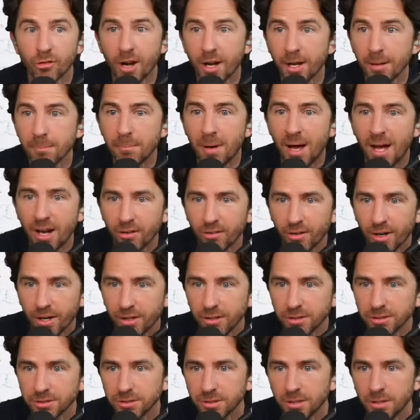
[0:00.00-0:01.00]
Reddit
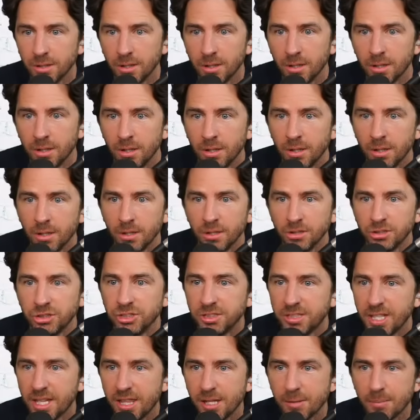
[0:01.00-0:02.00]
moderators.
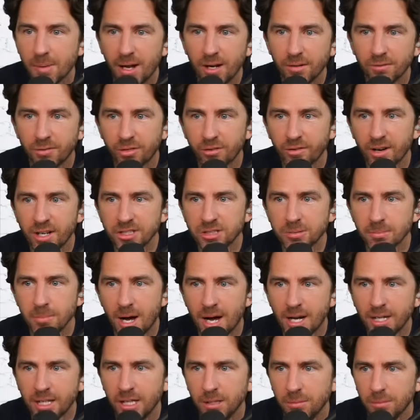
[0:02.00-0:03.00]
She said, the amount of threats
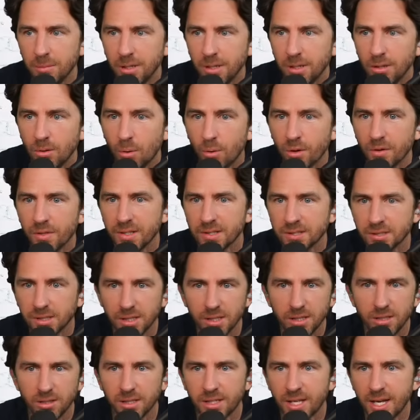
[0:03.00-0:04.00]
mocking me or this
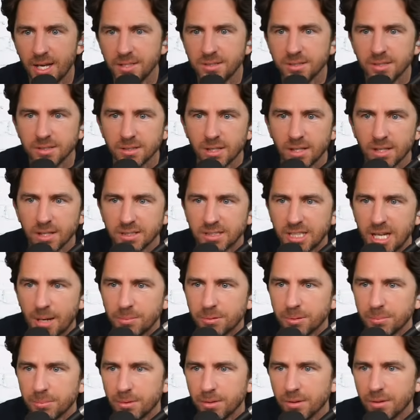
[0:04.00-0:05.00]
legal case is
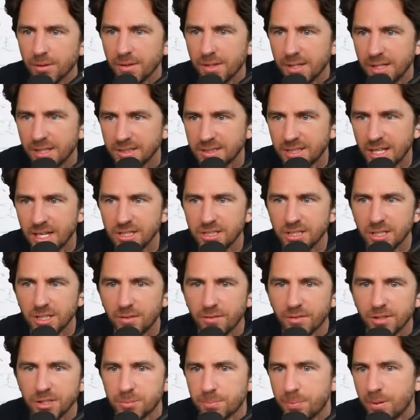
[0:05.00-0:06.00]
unacceptable. The intention
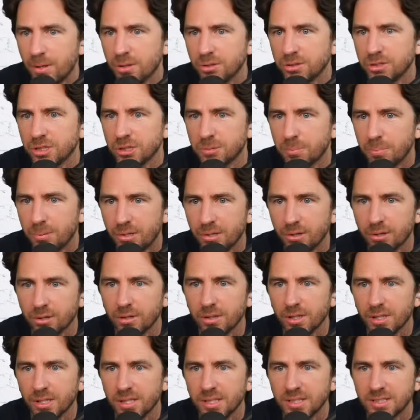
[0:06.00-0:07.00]
of these posts is
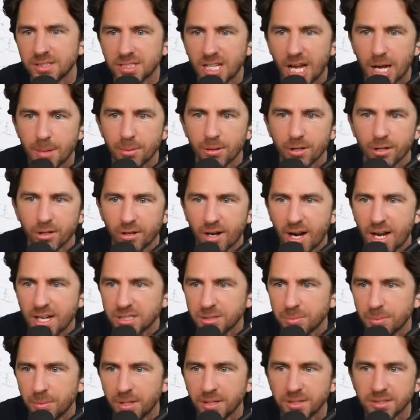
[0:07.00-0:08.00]
purely cyber
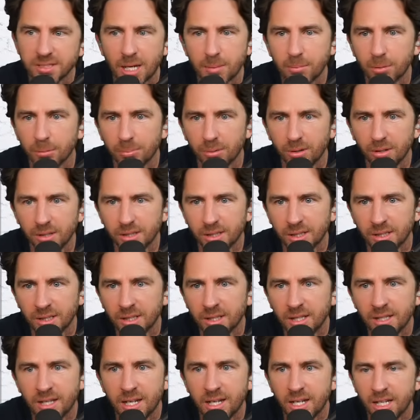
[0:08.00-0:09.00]
harassment and
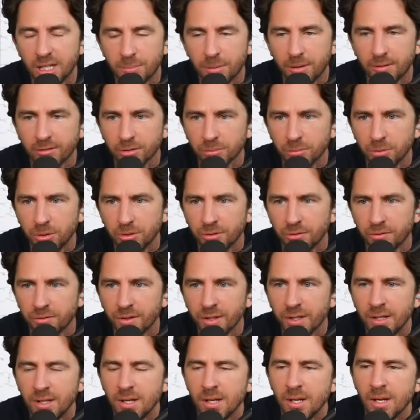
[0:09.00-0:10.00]
cyberbullying, and they need to be
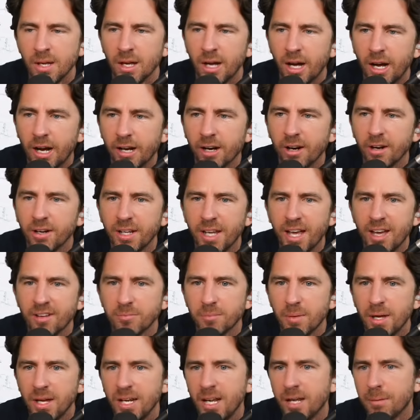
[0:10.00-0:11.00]
removed. I already
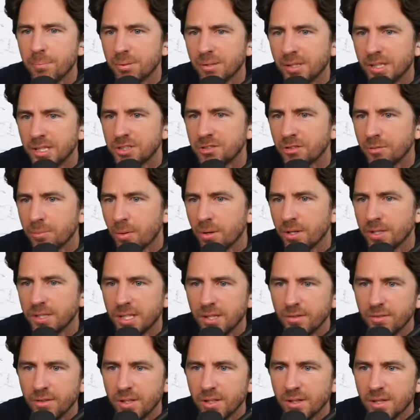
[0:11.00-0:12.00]
have made a police report
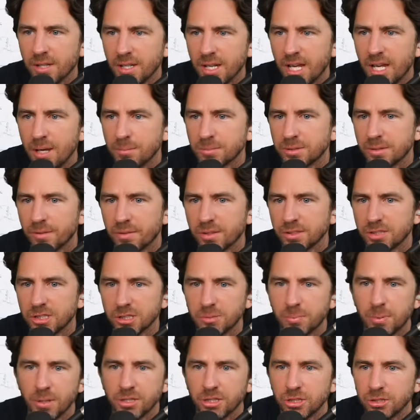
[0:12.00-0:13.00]
giving the names of the
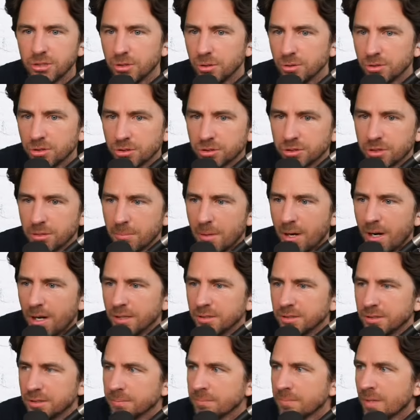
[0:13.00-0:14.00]
suspicious users and
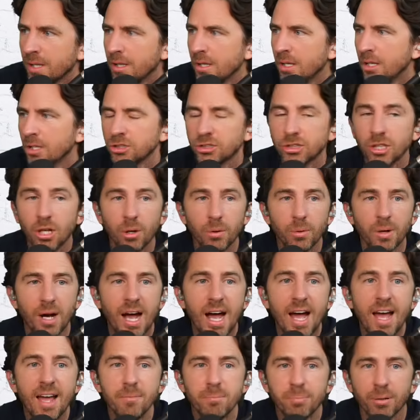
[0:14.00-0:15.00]
mods. So
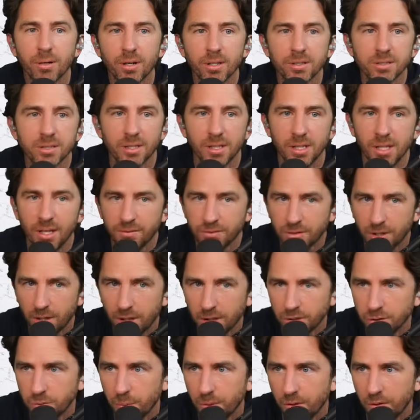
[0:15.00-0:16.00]
I personally have
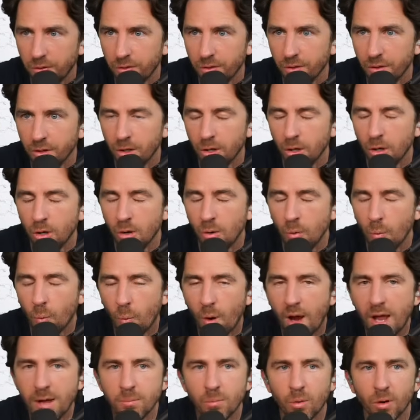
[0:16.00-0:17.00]
talked with
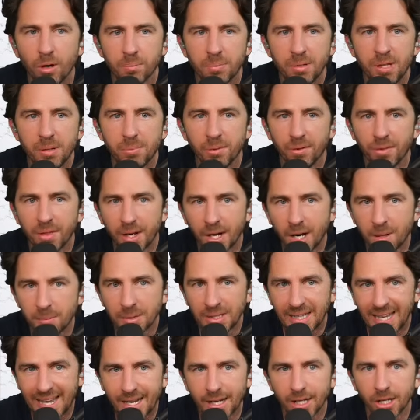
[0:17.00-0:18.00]
way more people than I'm
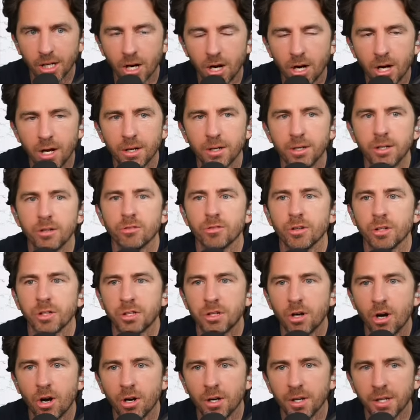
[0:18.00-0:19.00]
letting on
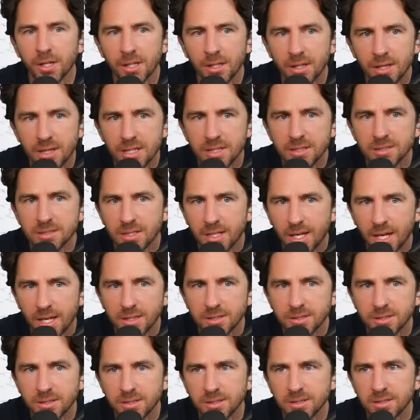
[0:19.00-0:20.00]
regarding these
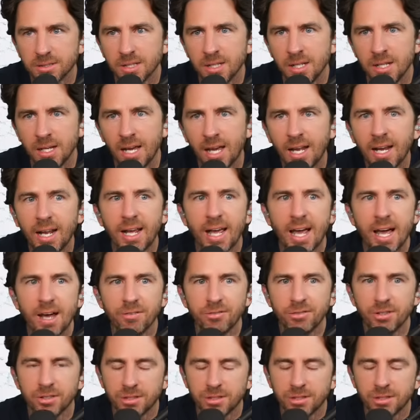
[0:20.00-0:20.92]
cases. And I have